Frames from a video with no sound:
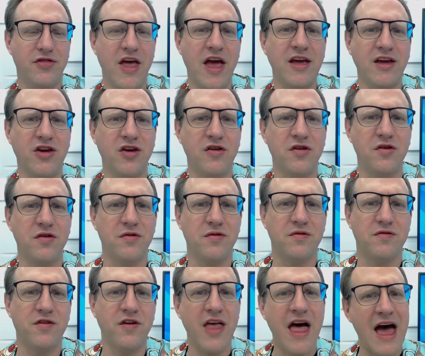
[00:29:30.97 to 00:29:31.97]
thank you
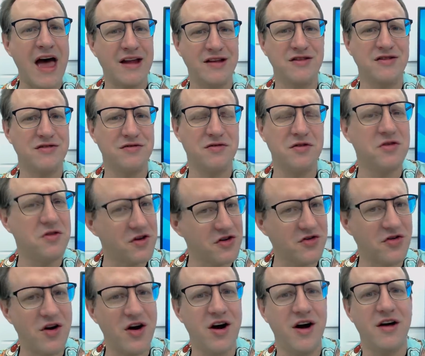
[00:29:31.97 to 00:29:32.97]
for that,
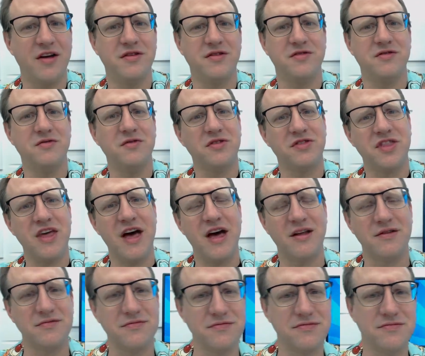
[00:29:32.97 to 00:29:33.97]
Unicron, with
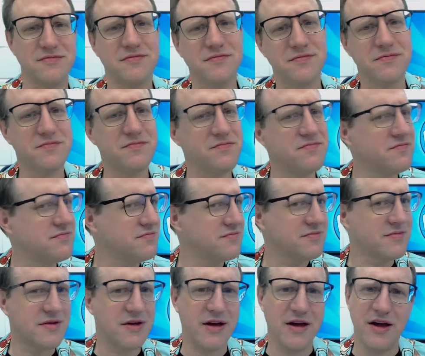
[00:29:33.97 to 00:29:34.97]
that
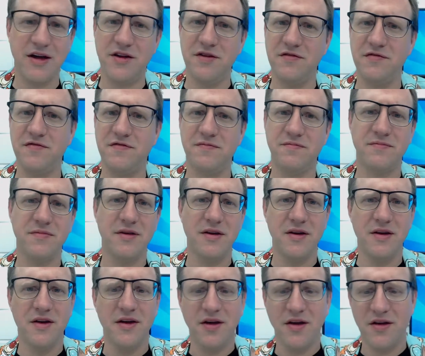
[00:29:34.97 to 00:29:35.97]
kind of
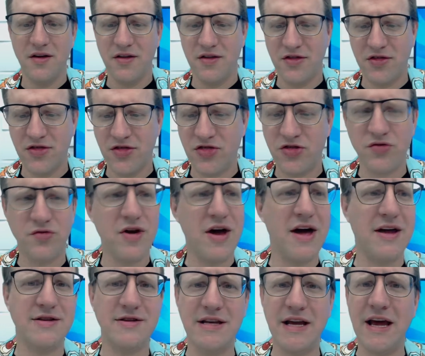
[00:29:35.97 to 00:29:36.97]

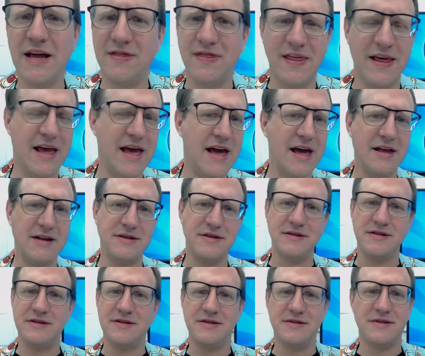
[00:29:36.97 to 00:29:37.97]
threat at the
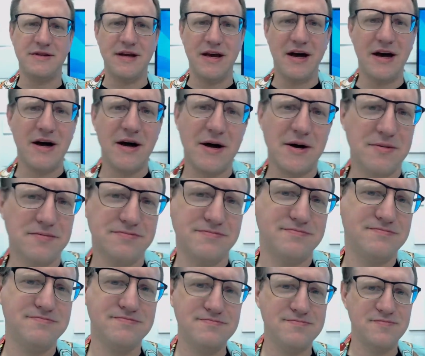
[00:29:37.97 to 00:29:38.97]
end. Um,
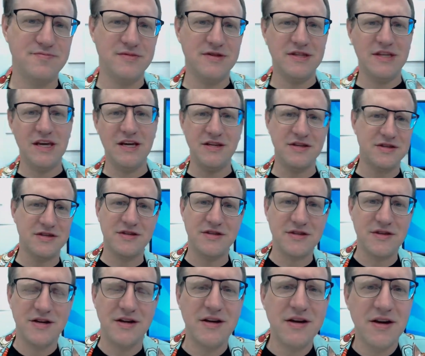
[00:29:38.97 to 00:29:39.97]
these
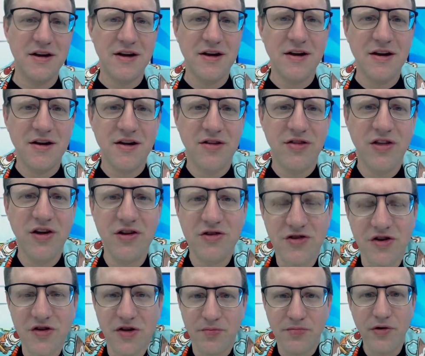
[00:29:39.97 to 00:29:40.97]
these
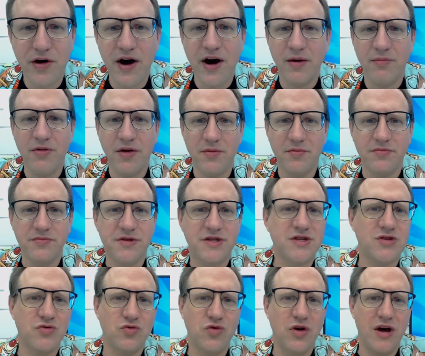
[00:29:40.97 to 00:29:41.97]
are the
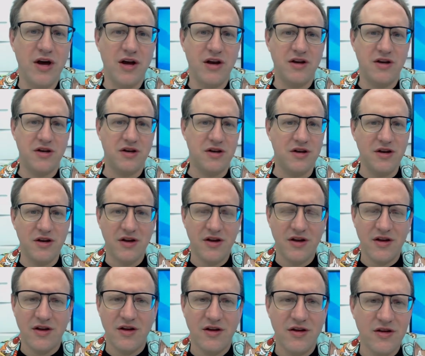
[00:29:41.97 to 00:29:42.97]
problems when
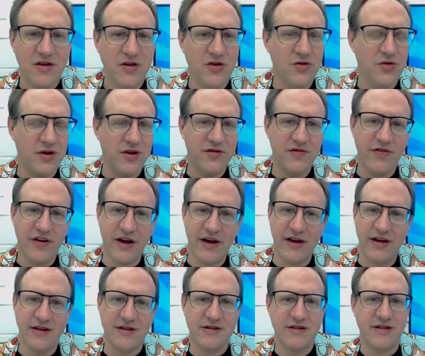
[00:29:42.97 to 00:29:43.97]
you
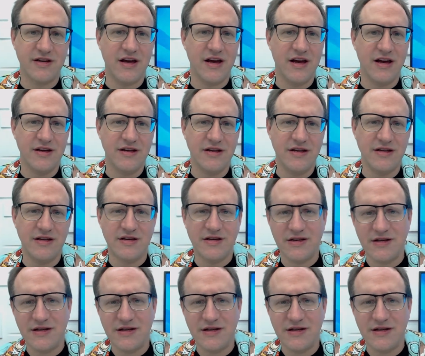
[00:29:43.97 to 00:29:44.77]
invite an